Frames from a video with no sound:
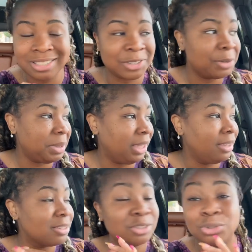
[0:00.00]
gonna be
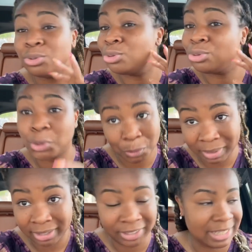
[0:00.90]

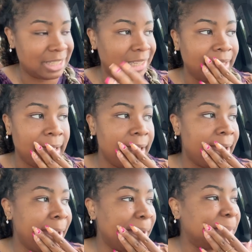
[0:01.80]
stupid crazy.
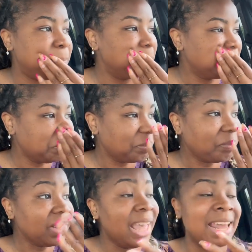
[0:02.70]
And
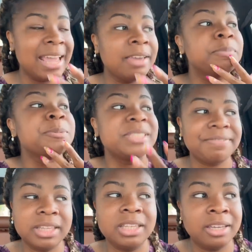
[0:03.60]
I
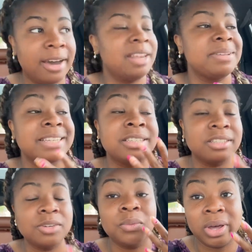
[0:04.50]
specifically got it because I
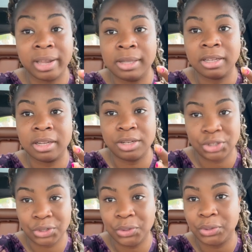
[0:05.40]
didn't want to
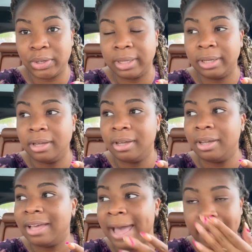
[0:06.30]
continue the
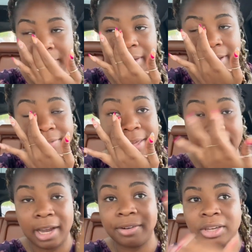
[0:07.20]
habit of
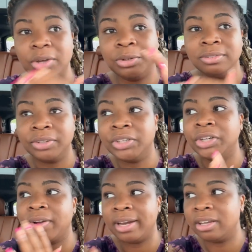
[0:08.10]
carrying over a
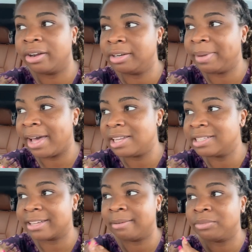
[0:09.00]
credit card balance.
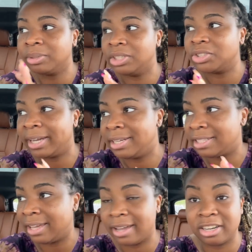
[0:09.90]
Like, I'm really trying to
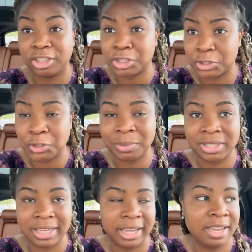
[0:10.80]
get out of consumer
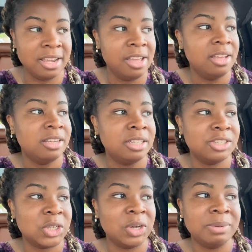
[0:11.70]
debt. And
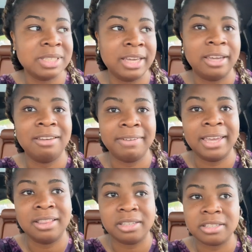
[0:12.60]
so I was like, if I
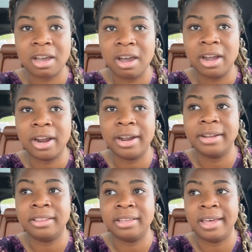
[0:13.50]
get this card,
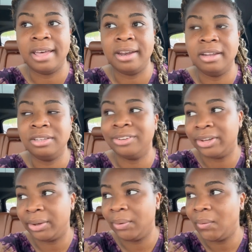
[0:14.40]
then, you
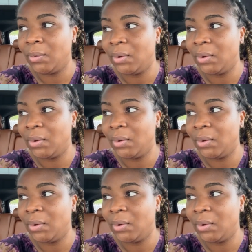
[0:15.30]
know,